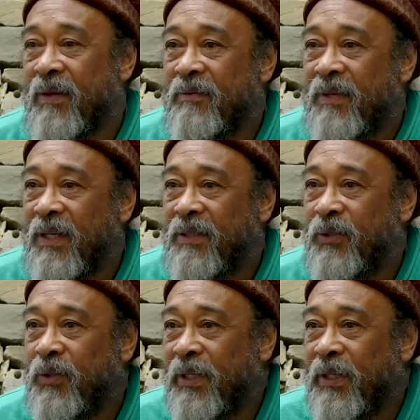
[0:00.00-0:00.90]
Vlad,
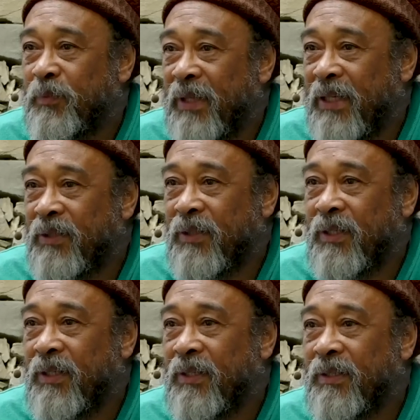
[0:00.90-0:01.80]
you explain to
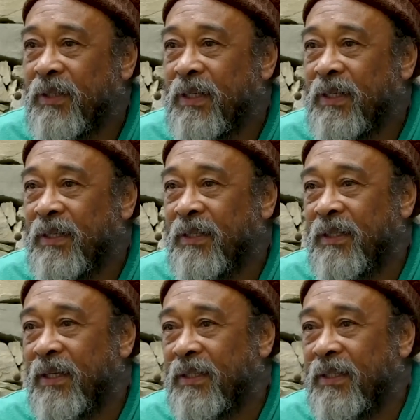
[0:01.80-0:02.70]
her
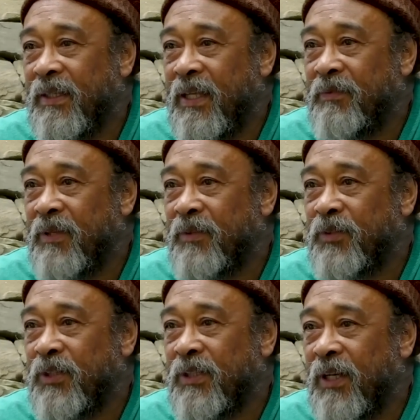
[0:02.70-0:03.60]
that even if
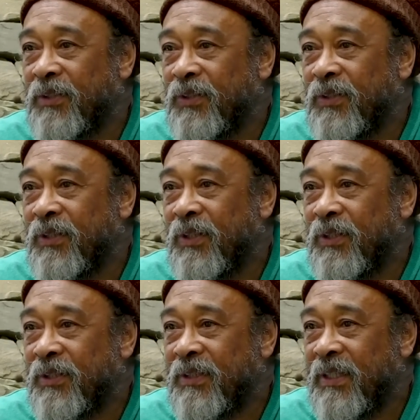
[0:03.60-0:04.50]
she doesn't
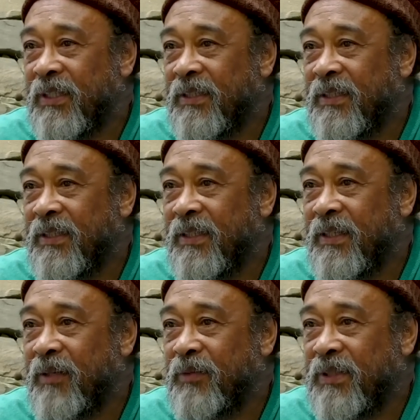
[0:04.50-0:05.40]
understand
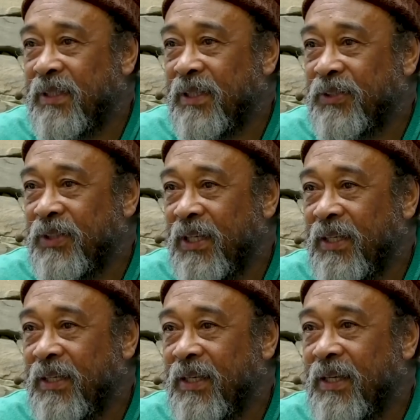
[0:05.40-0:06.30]
everything I
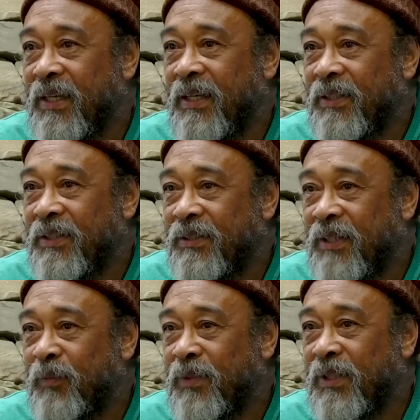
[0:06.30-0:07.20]
say,
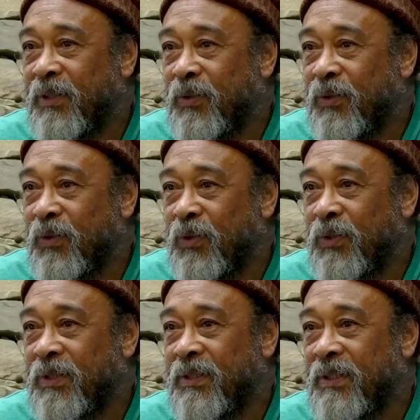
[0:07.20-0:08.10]
something
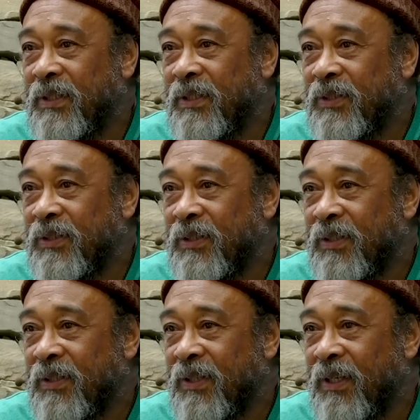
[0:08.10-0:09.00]
good is
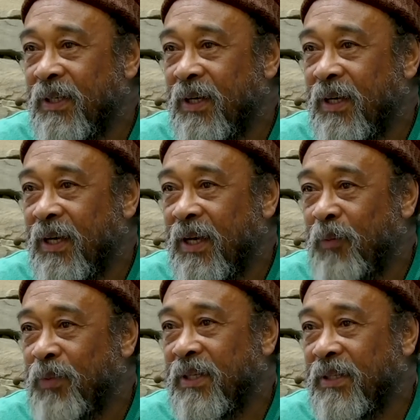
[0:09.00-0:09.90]

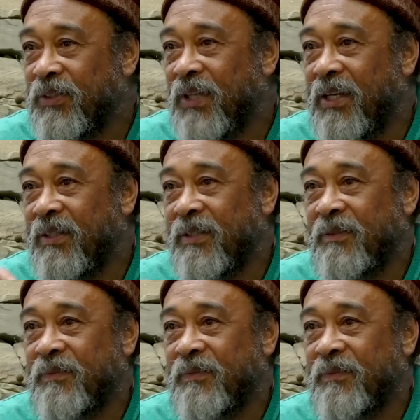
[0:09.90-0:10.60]
happening inside her.